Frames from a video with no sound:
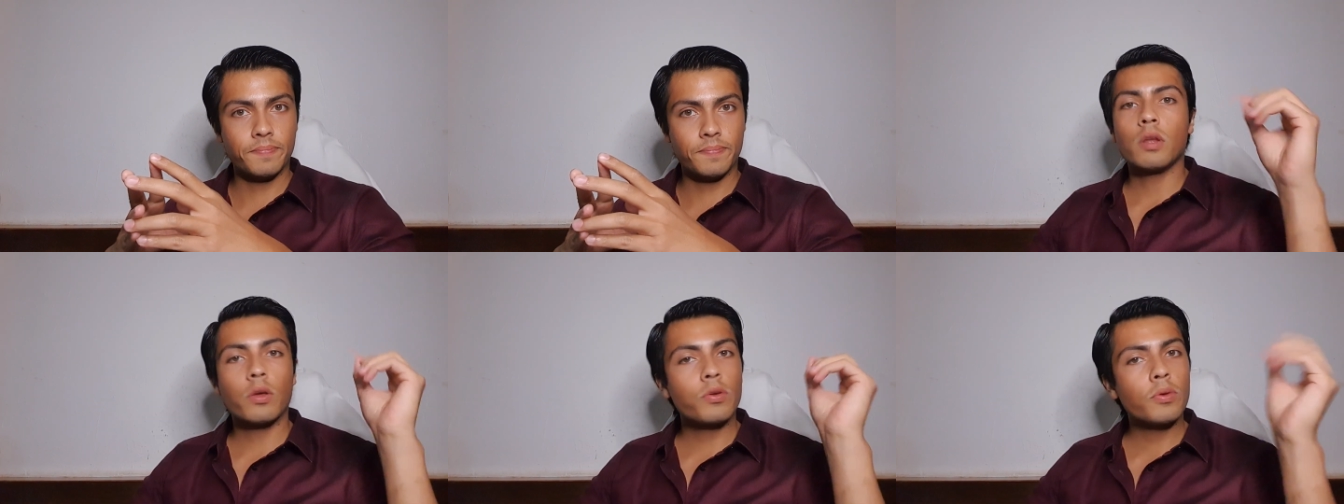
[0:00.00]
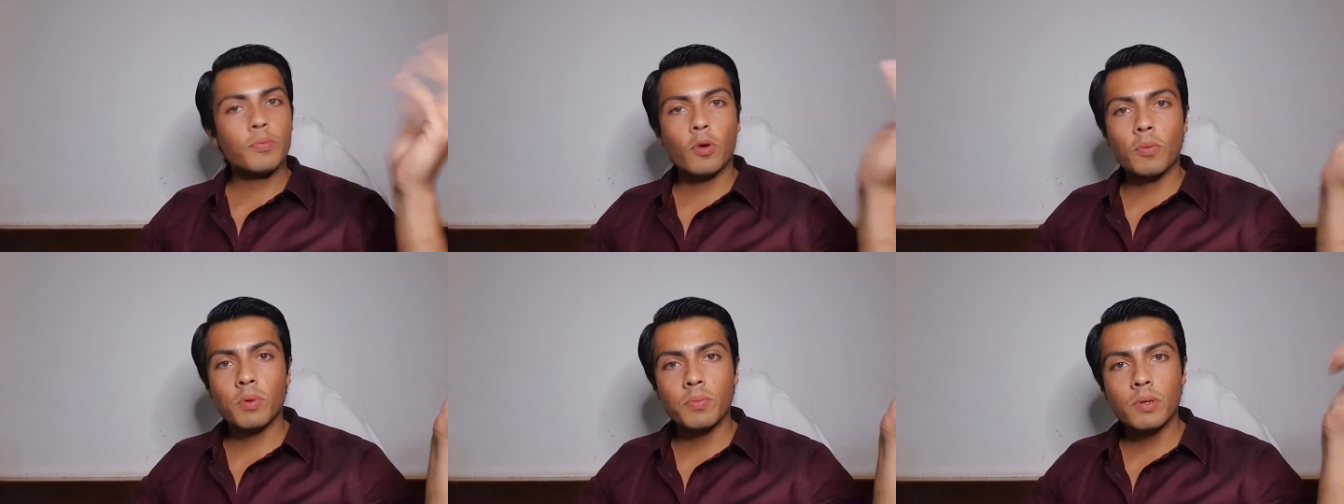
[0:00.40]
Now you're
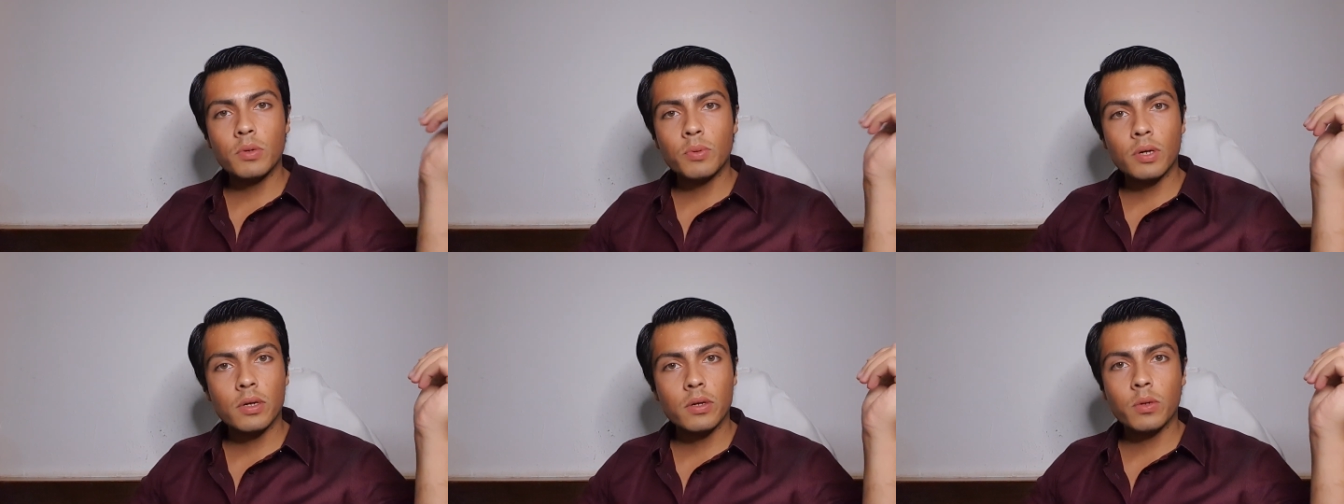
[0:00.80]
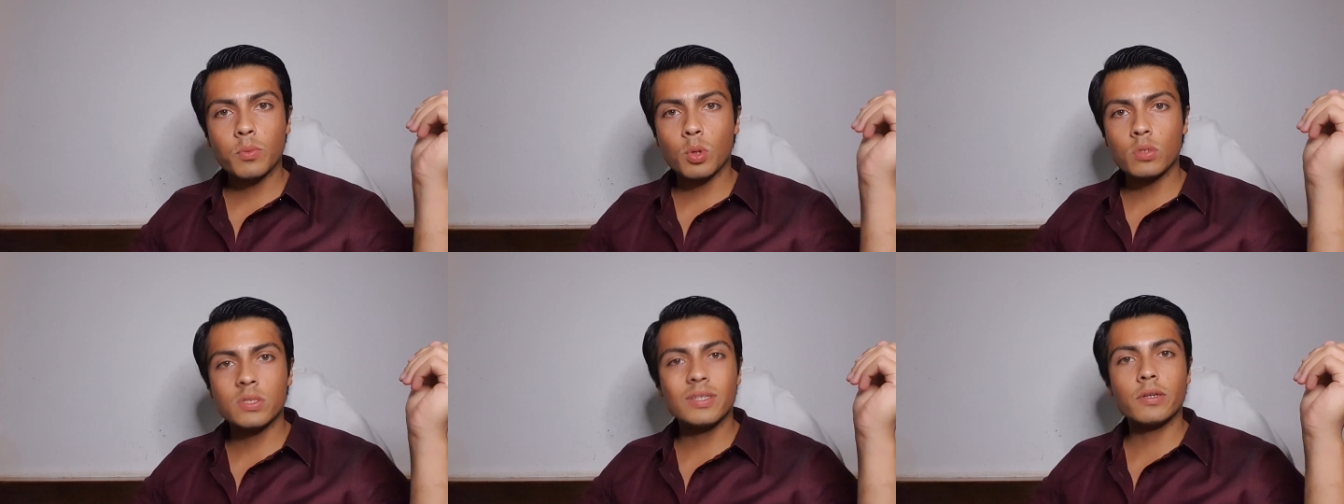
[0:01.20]
probably wondering
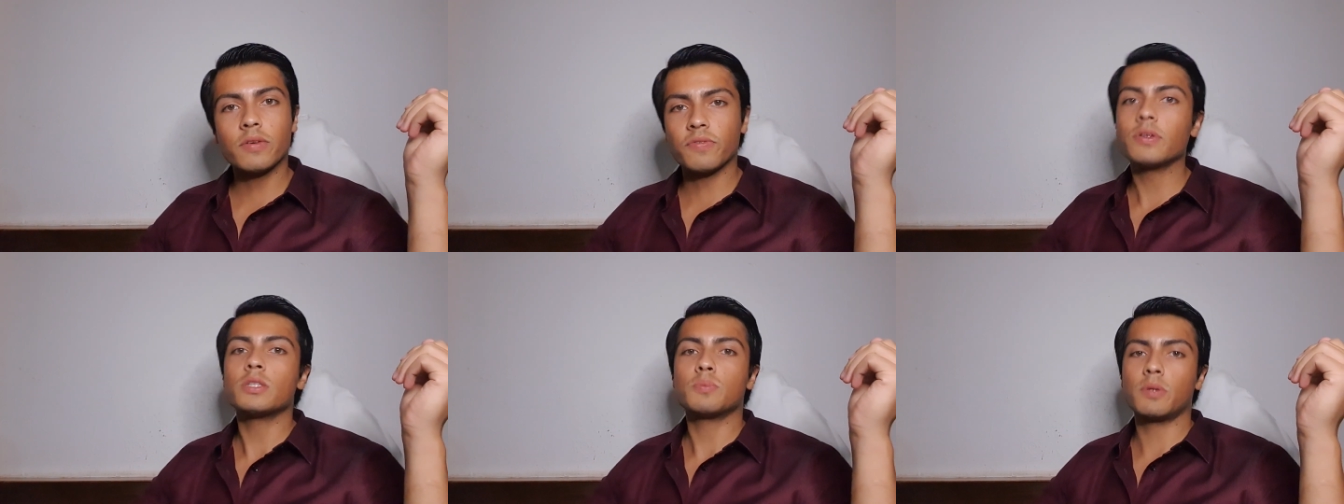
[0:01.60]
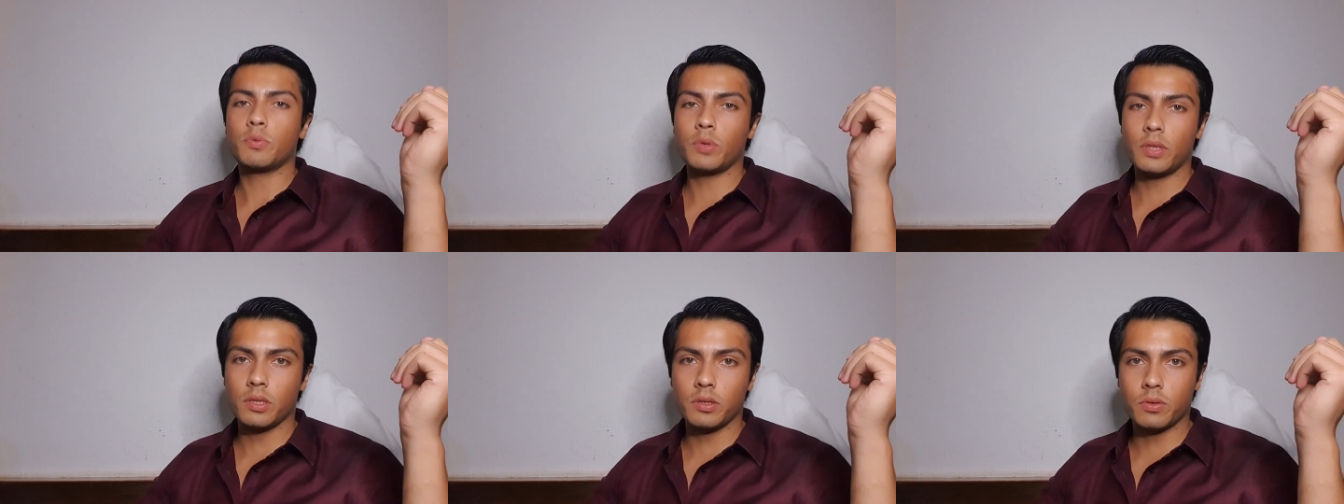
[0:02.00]
what's the difference
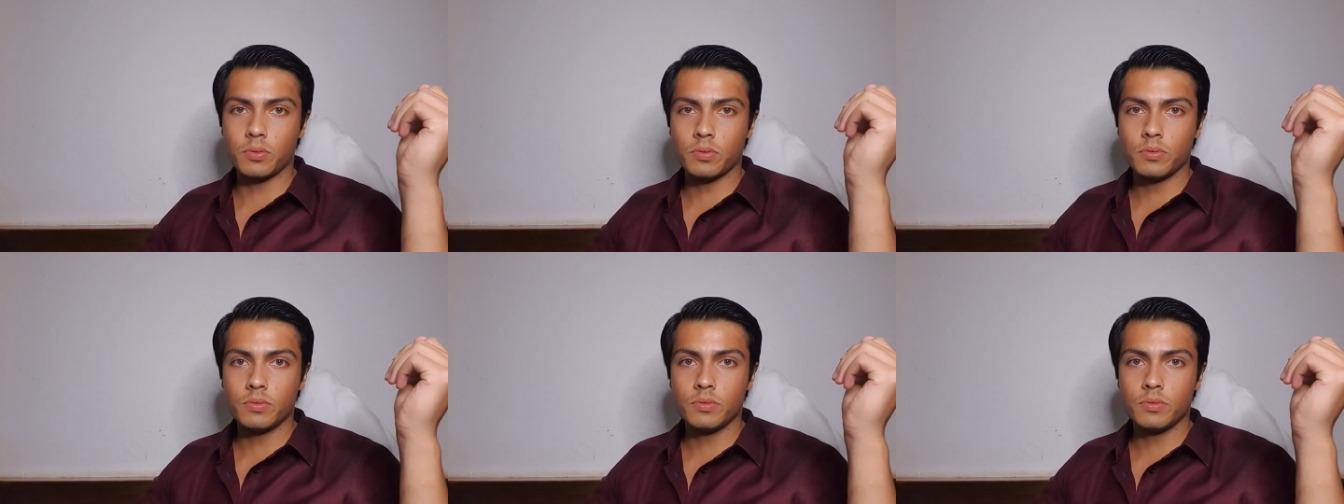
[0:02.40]
between the two.